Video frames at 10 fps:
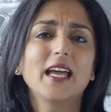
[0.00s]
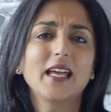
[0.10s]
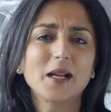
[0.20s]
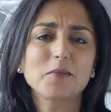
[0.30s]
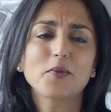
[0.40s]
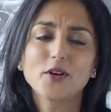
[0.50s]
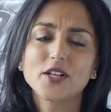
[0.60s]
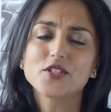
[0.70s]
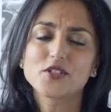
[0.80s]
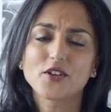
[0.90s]
and I'm
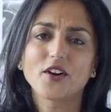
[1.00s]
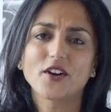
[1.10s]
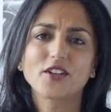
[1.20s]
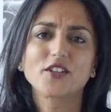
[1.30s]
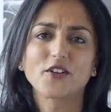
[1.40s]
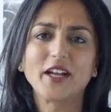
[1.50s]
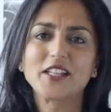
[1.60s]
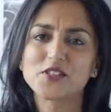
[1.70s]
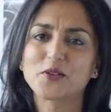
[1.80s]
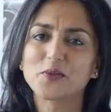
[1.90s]
pretty sure your
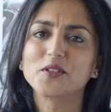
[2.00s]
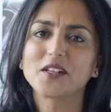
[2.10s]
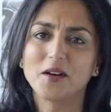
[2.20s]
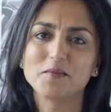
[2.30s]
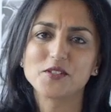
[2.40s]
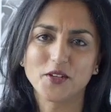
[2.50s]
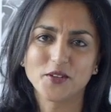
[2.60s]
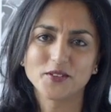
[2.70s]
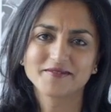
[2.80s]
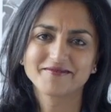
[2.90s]
answer will come to
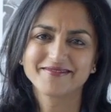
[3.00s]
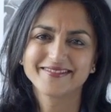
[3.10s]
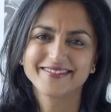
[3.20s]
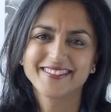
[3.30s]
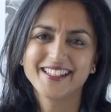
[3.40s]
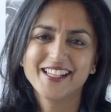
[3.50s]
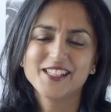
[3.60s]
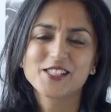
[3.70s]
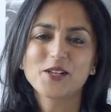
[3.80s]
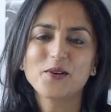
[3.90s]
you.
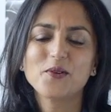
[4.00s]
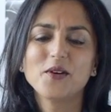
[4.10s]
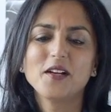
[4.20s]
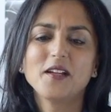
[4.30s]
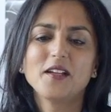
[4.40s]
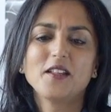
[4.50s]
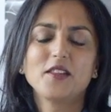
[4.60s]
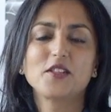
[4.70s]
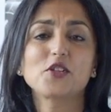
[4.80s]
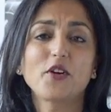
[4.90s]
So
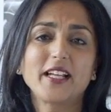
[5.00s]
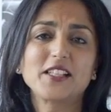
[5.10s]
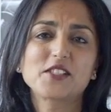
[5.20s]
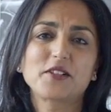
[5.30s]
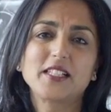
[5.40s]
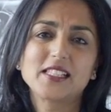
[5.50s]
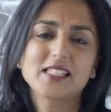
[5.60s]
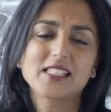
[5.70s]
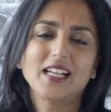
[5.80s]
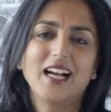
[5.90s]
the short answer
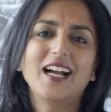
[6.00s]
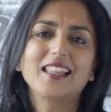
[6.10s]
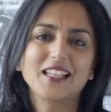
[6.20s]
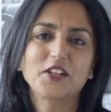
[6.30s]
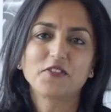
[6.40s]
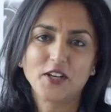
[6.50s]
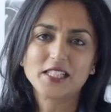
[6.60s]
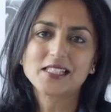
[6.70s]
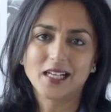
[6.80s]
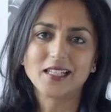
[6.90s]
is, I think your
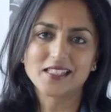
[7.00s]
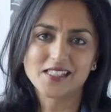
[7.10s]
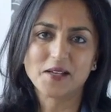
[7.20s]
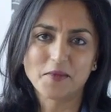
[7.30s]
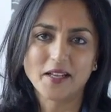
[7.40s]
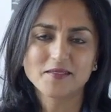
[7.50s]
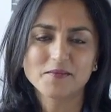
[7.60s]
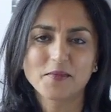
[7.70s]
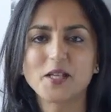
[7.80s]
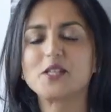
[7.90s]
friend's onto something,
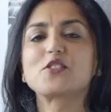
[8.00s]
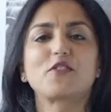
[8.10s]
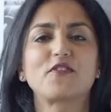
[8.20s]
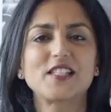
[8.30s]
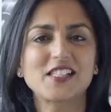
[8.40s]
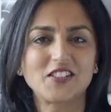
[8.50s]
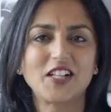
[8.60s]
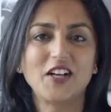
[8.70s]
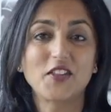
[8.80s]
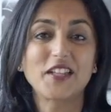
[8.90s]
because your physical
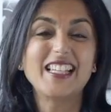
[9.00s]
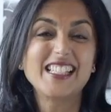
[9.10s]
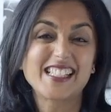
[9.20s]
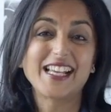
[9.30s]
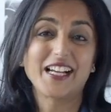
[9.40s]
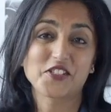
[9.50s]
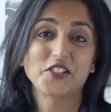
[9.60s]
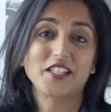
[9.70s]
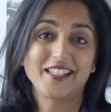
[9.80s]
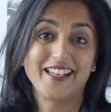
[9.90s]
health is
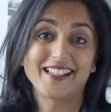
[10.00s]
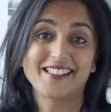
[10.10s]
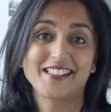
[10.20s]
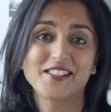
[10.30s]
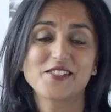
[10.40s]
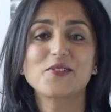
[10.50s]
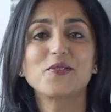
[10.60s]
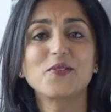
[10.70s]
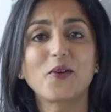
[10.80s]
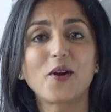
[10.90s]
actually connected to
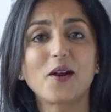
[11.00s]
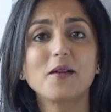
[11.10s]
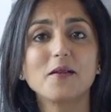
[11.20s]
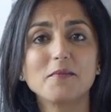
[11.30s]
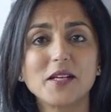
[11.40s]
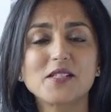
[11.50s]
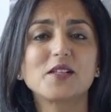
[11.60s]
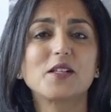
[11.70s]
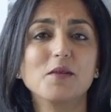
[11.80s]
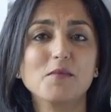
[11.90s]
your
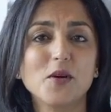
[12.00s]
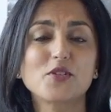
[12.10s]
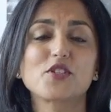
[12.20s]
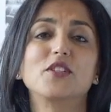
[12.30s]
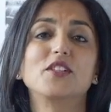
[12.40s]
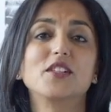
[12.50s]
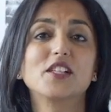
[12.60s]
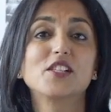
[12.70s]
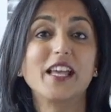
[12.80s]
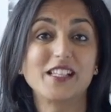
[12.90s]
mental, emotional,
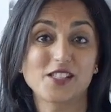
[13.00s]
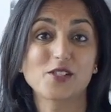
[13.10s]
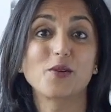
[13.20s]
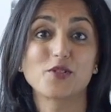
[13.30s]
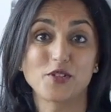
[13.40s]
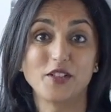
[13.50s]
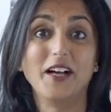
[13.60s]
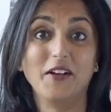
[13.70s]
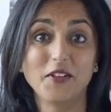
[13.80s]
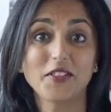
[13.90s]
and social
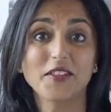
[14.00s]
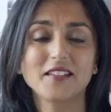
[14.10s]
health.